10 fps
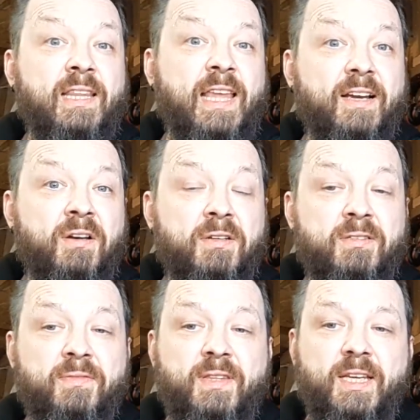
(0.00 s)
that kind
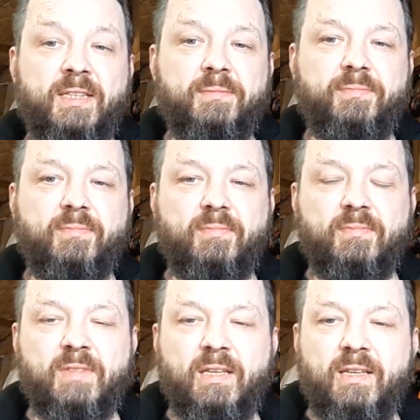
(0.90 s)
of thing.
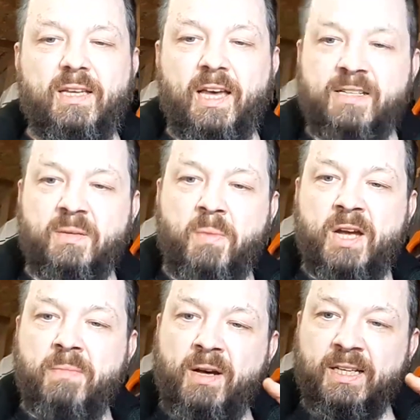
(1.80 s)
And to my
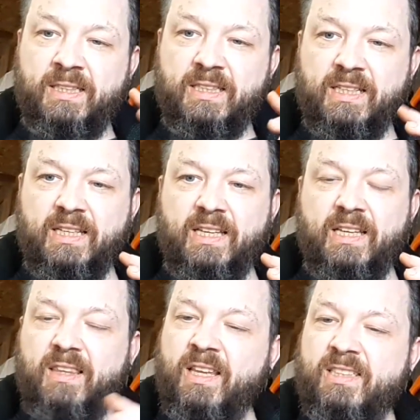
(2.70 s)
mind,
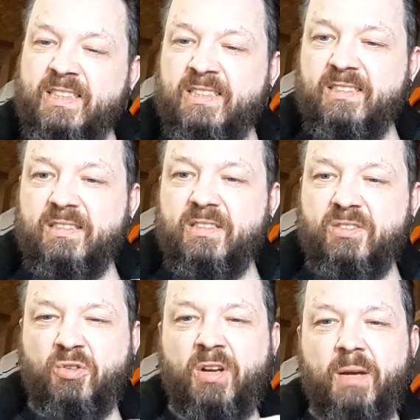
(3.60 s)
this is
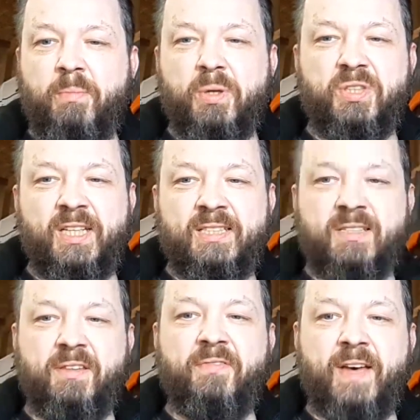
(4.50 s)
sort of like pushing into
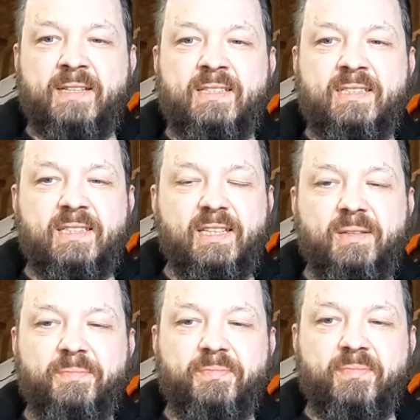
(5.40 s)
the fantasy.
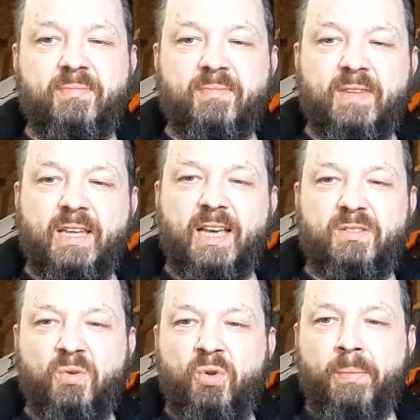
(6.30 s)
It's
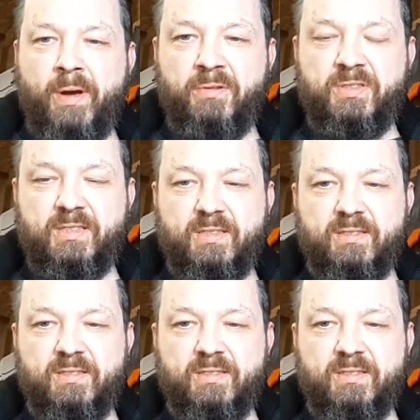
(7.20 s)
almost